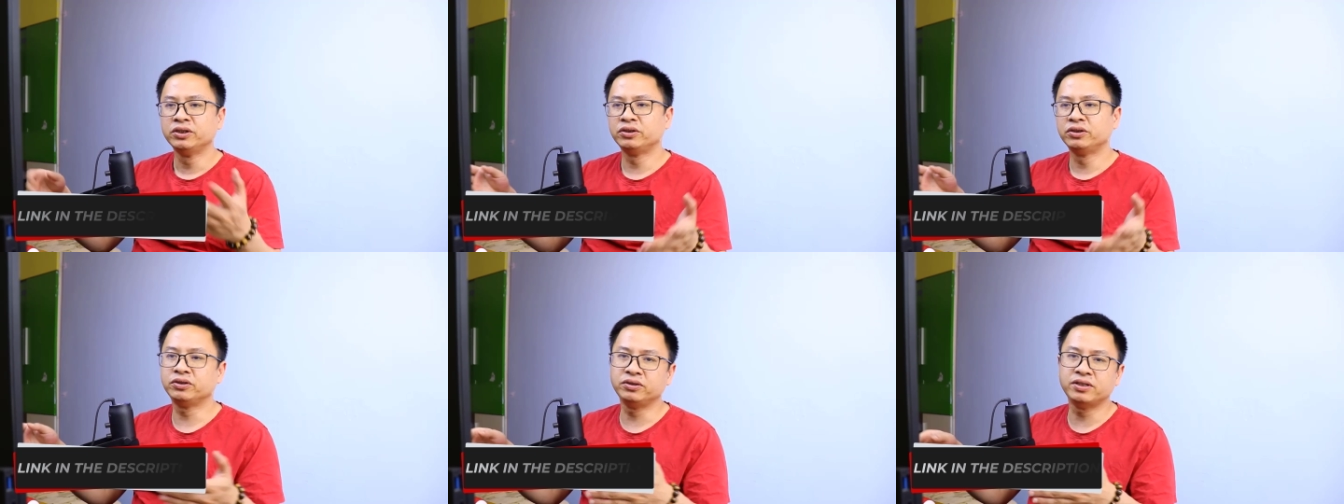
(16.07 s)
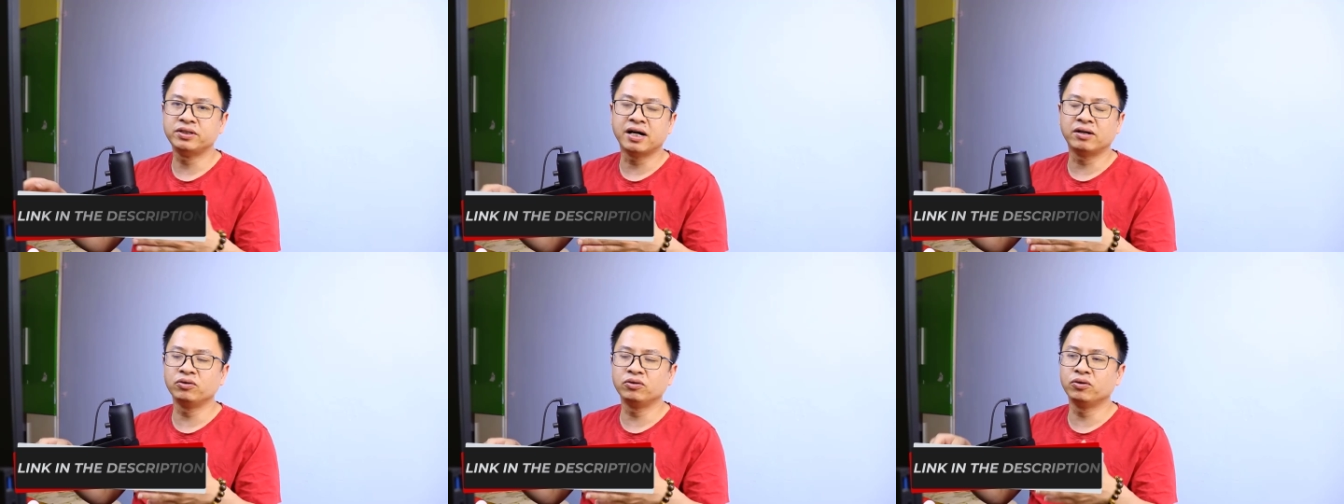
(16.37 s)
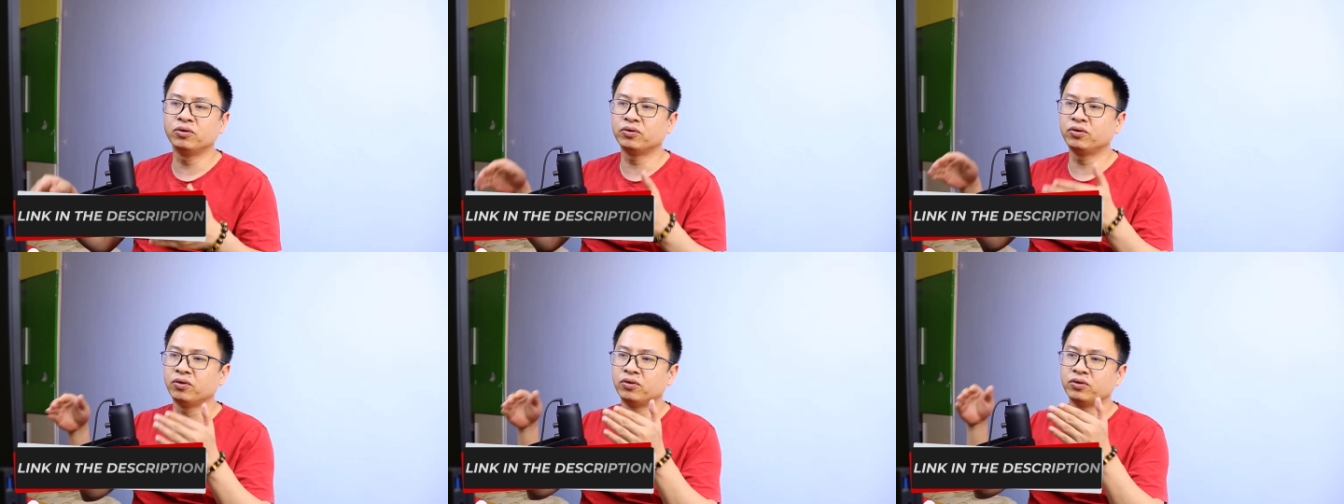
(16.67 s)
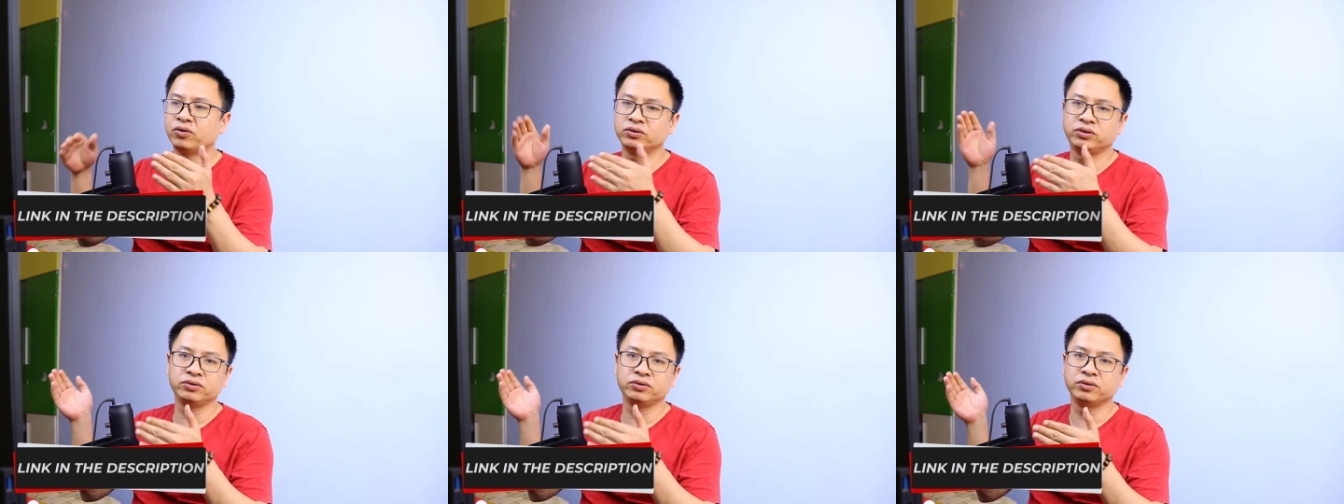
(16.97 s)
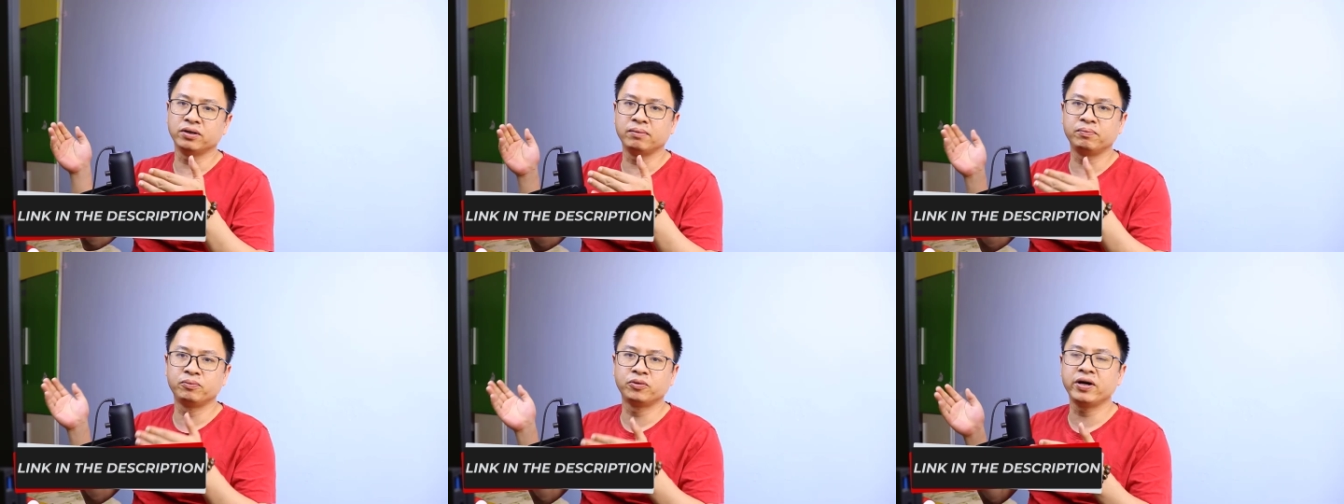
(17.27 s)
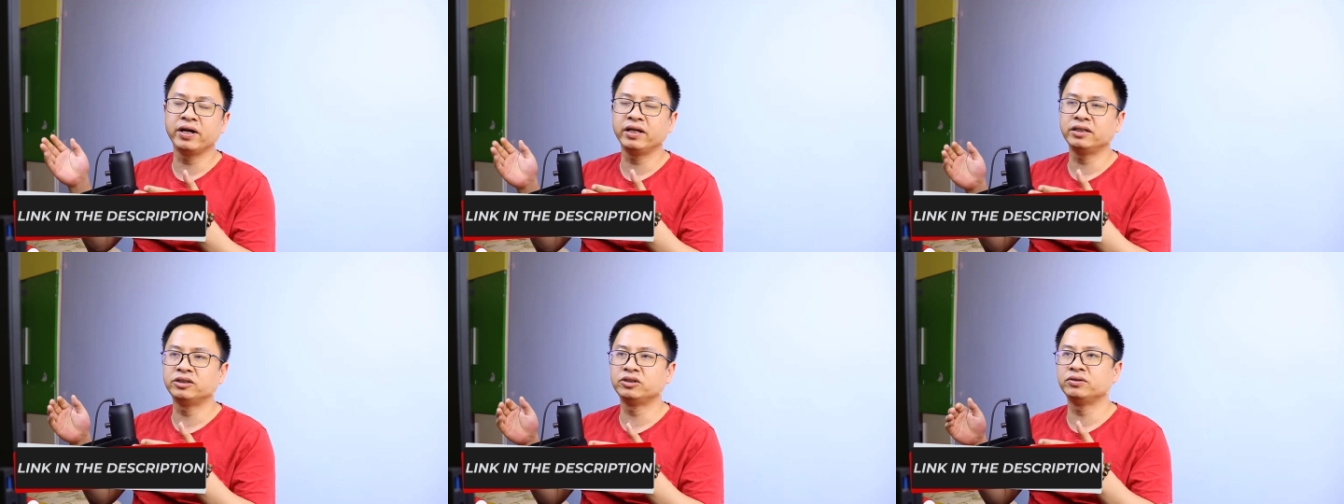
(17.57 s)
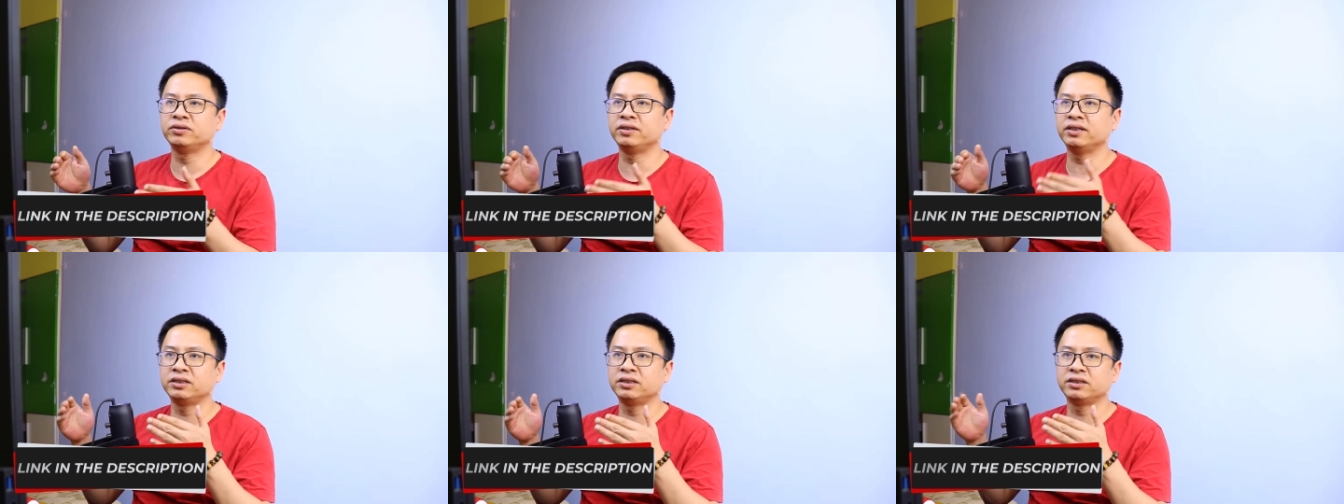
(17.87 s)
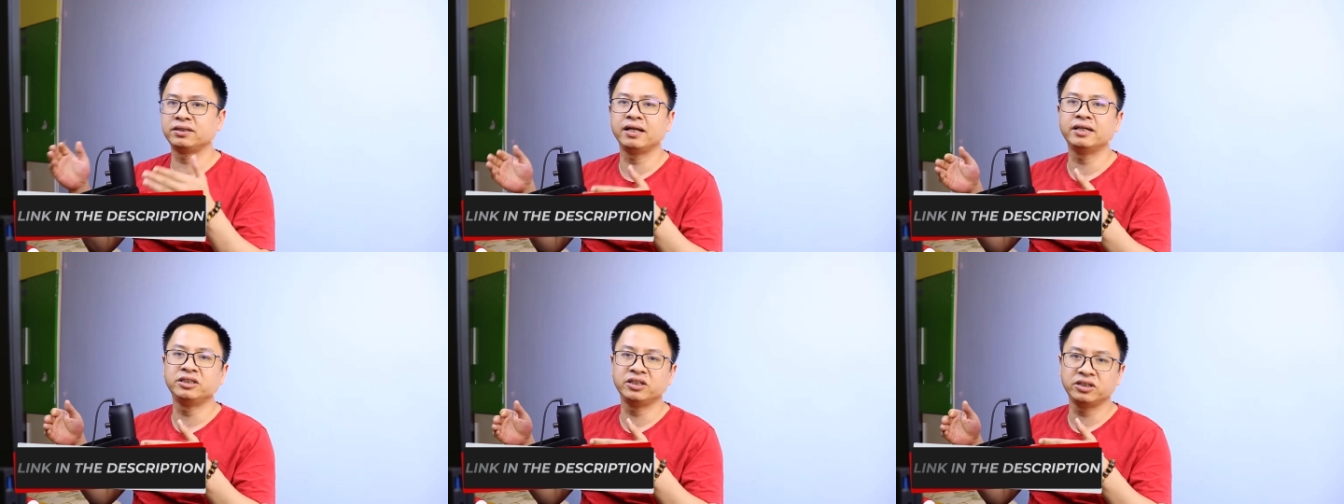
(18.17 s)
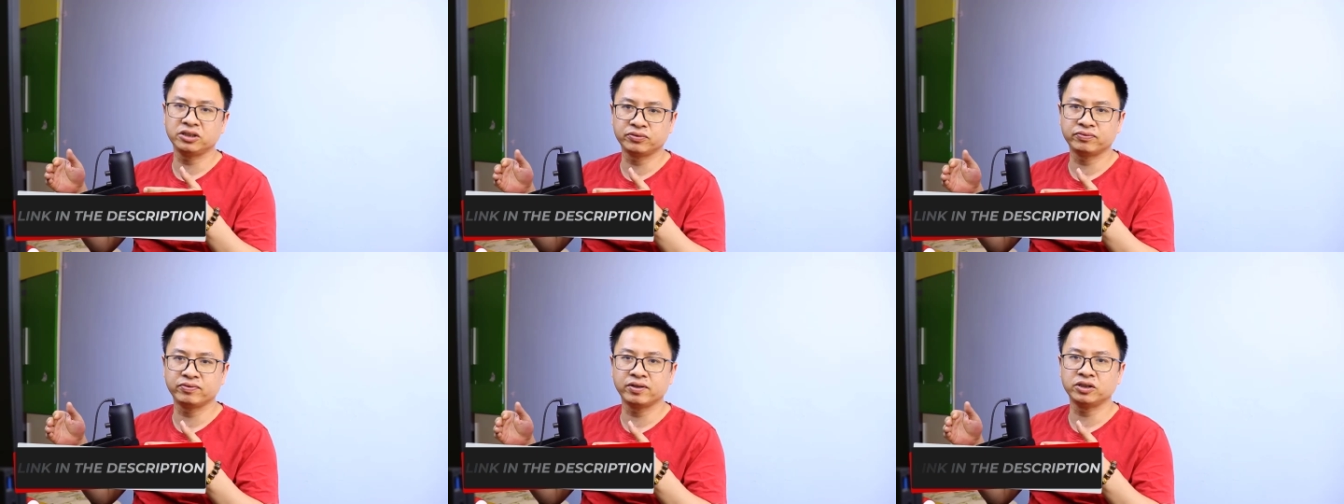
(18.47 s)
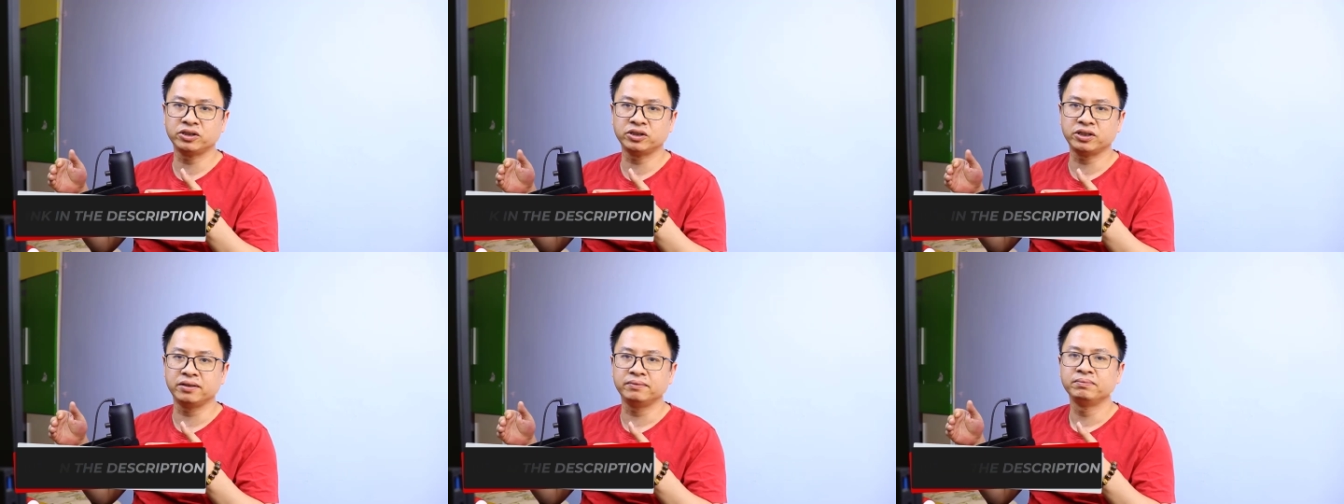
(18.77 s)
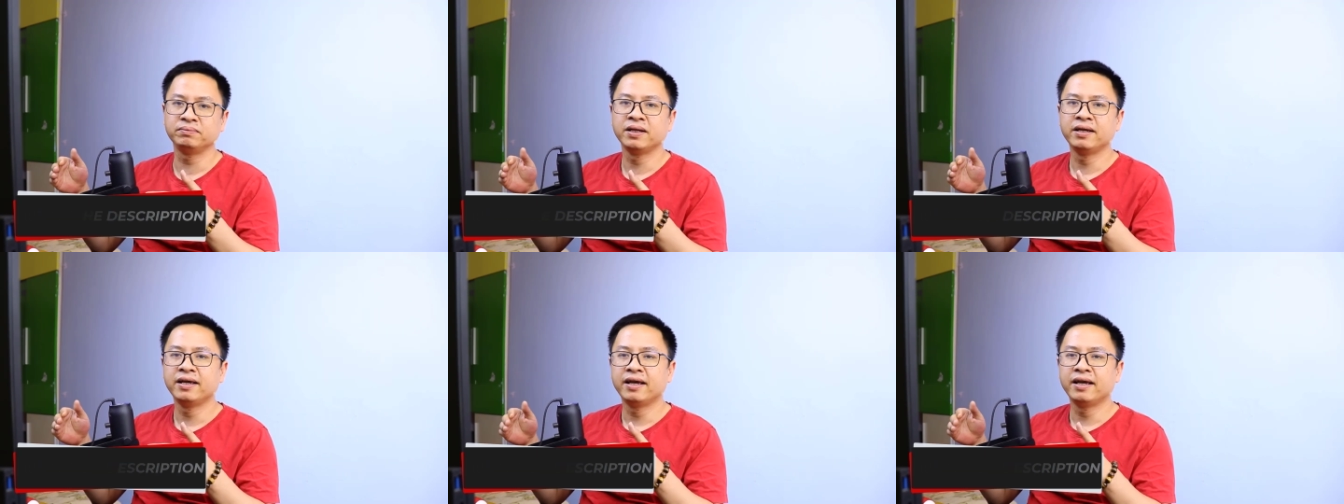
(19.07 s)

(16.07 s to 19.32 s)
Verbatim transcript: to download or to upgrade to this latest version.